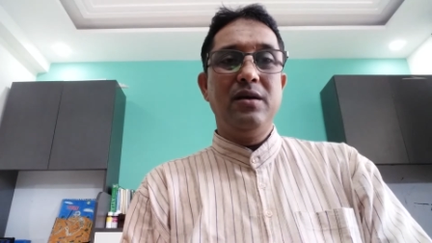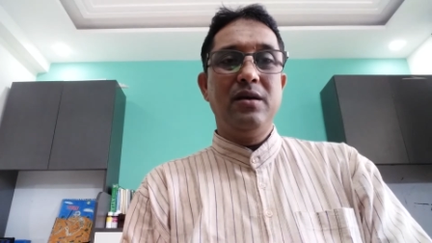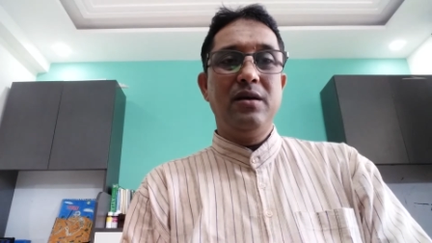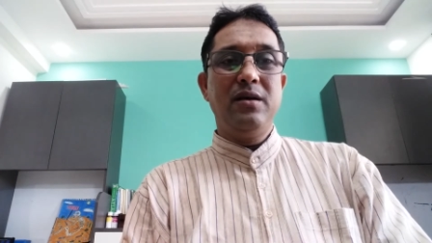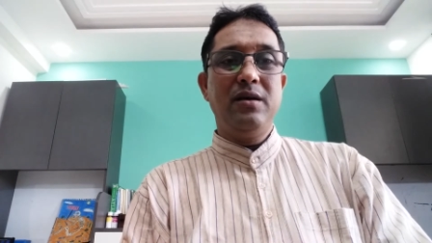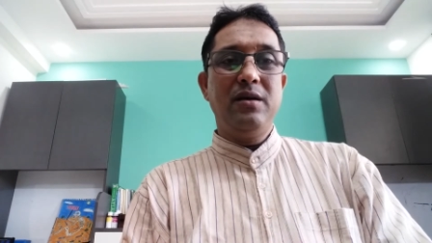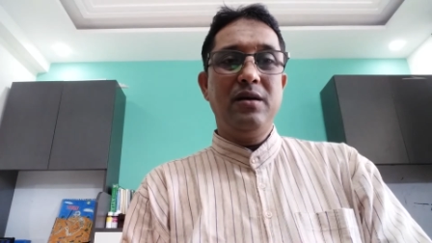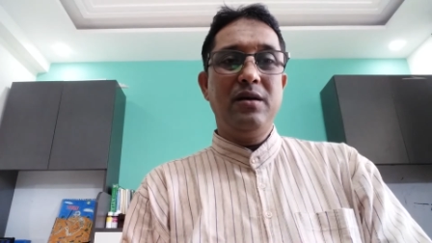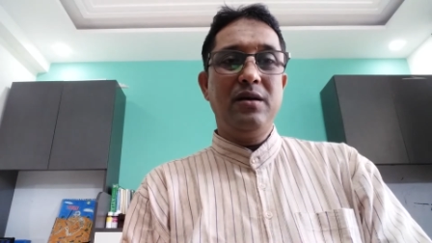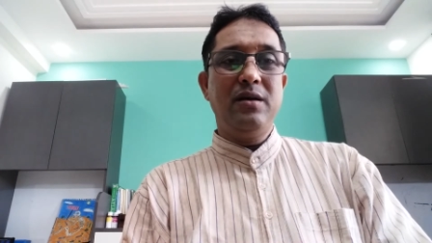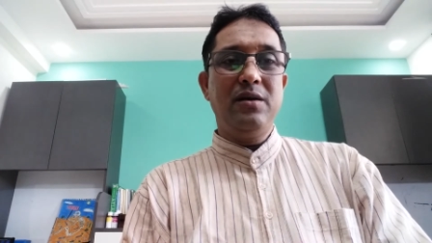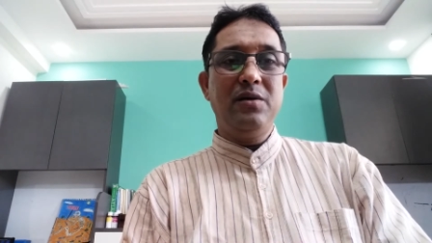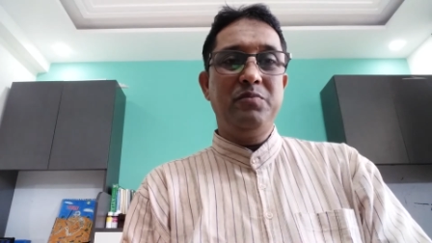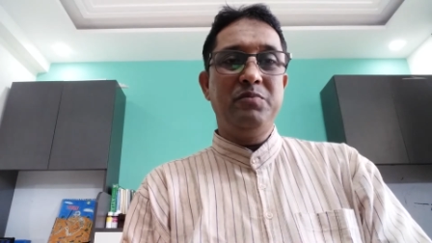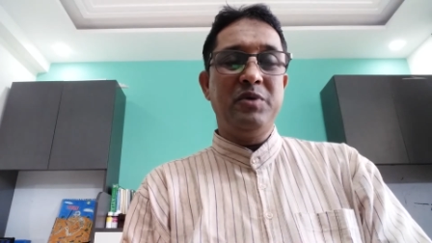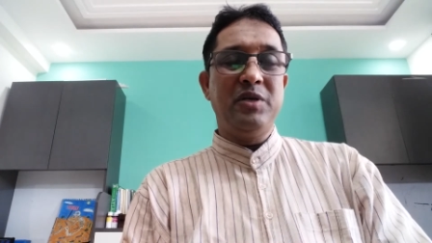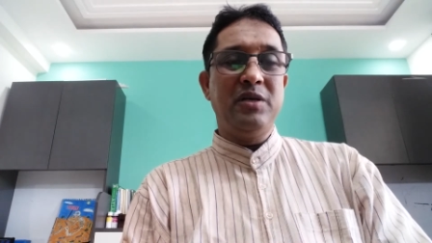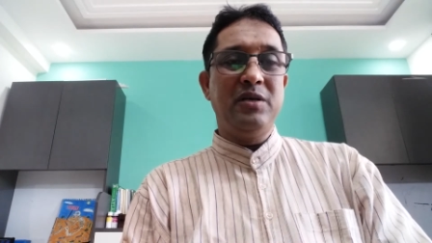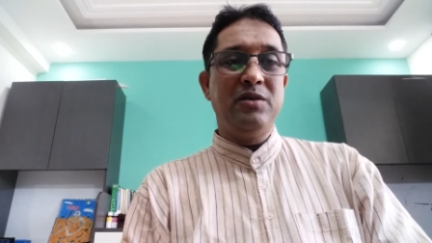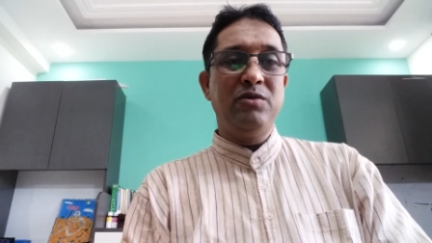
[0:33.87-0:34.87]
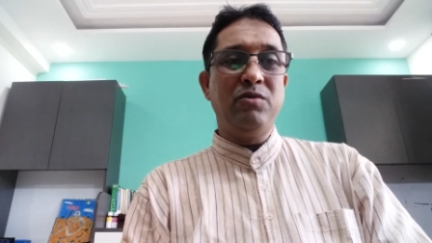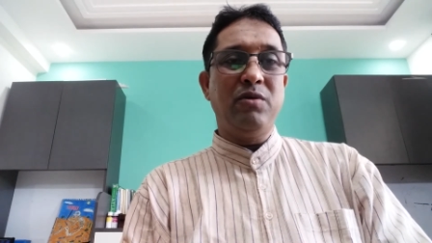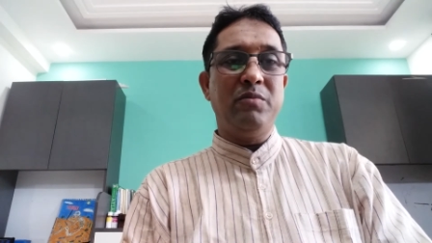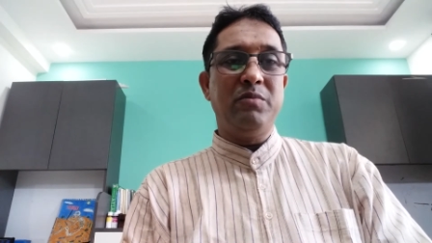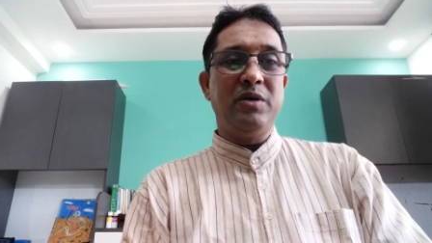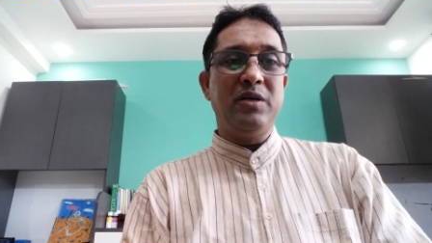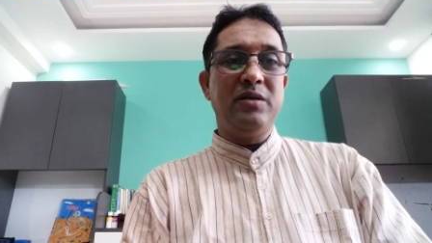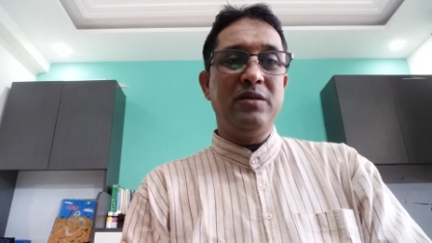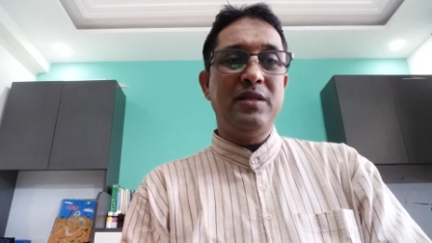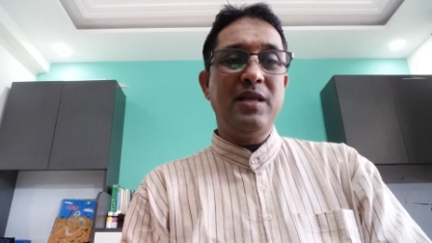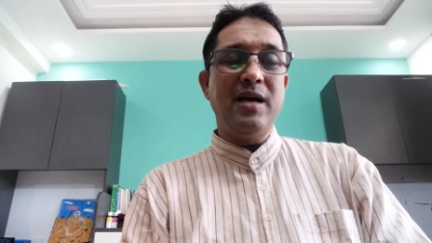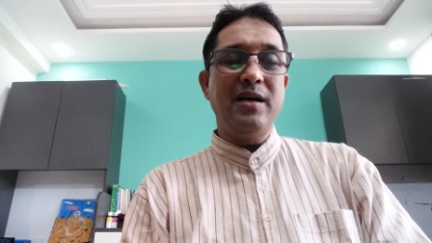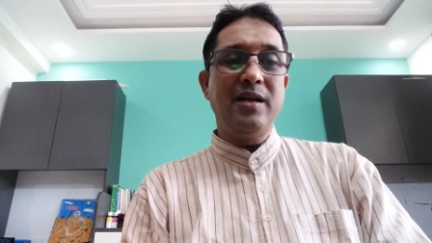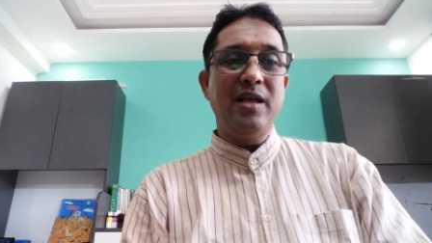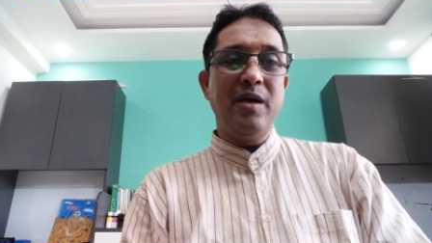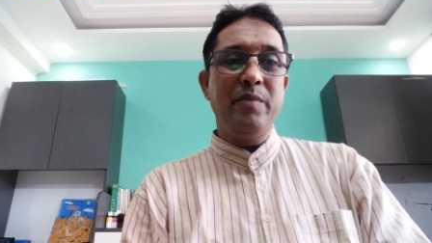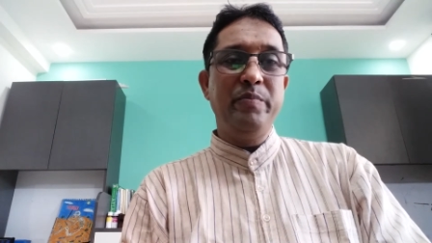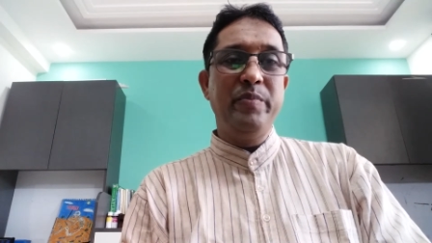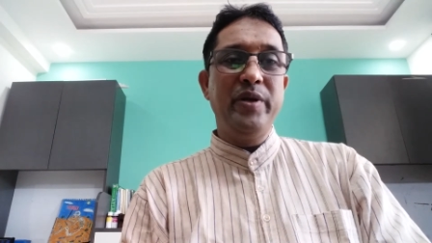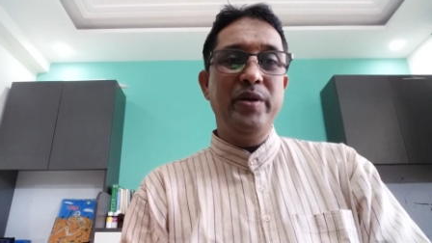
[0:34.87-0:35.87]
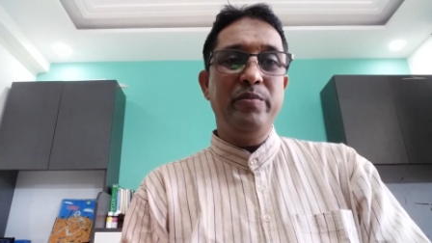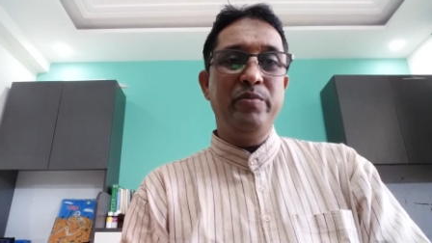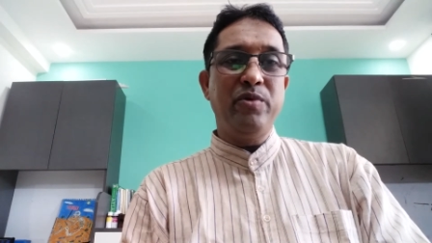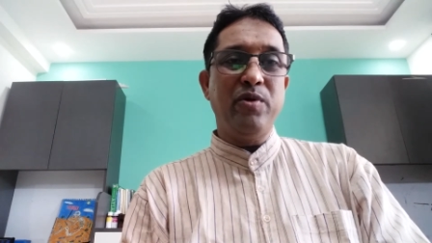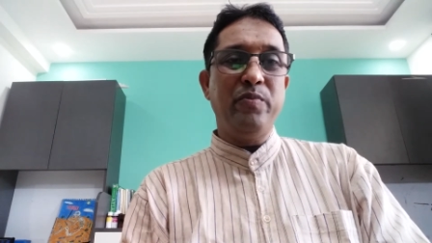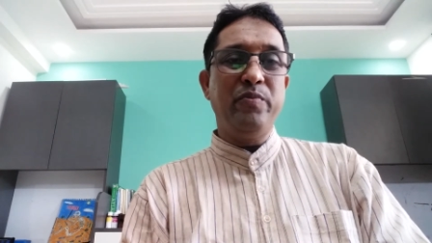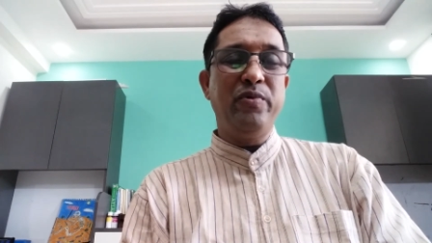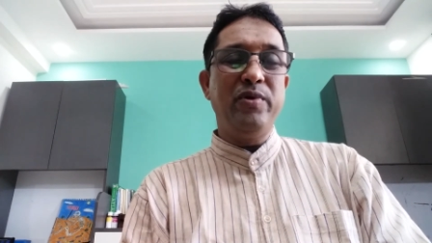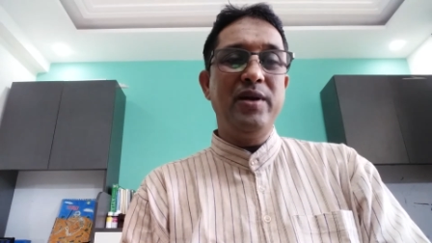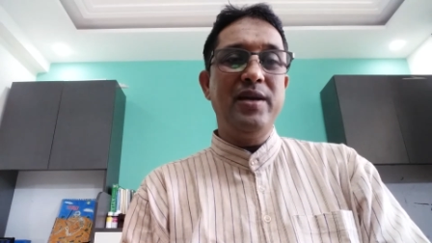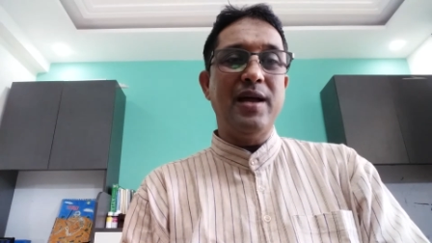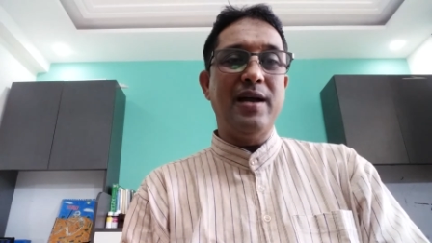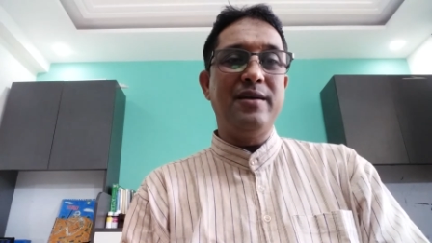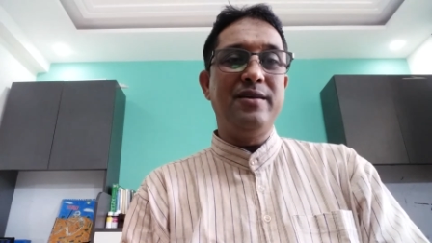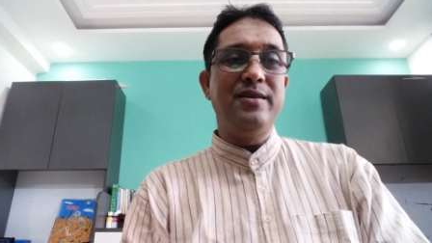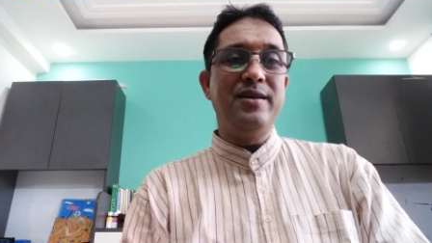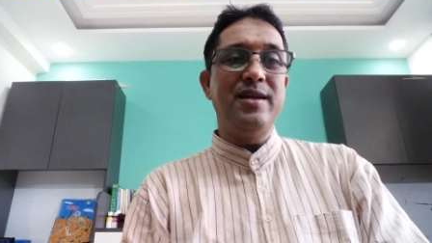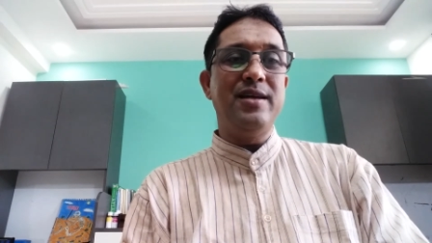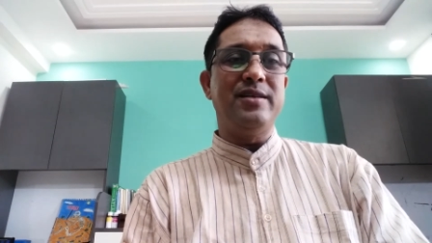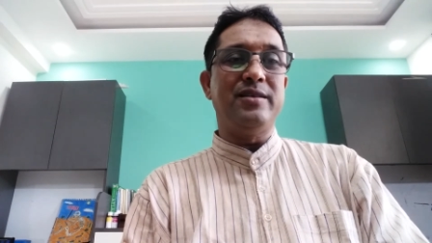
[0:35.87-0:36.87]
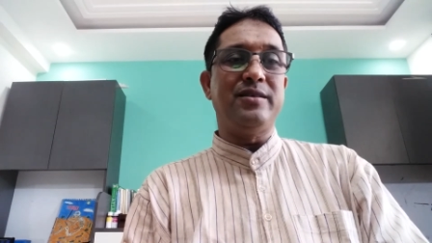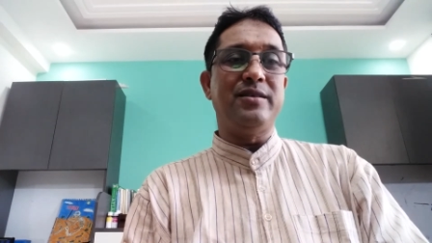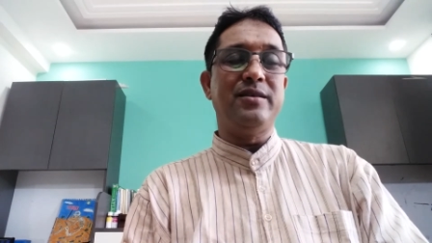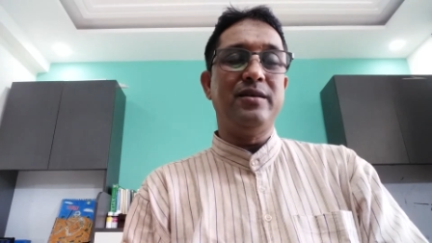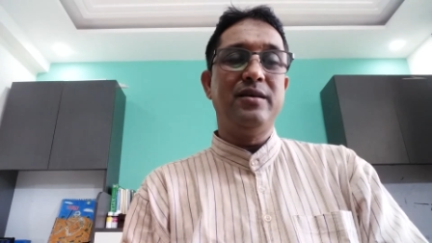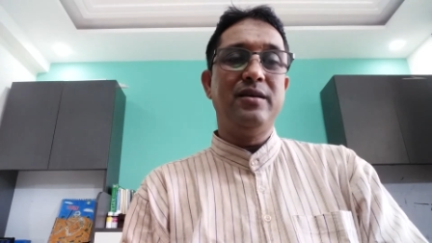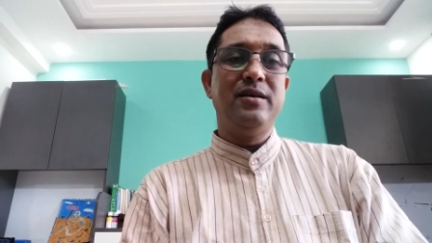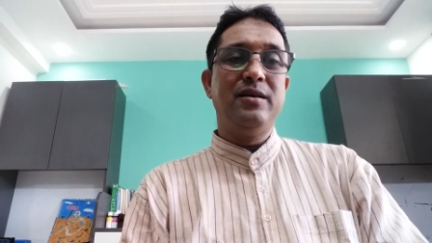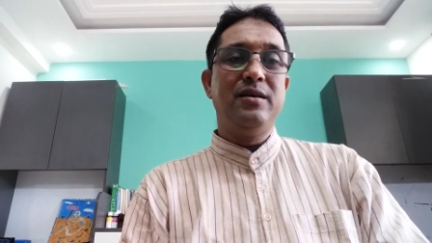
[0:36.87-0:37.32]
that have been properly addressed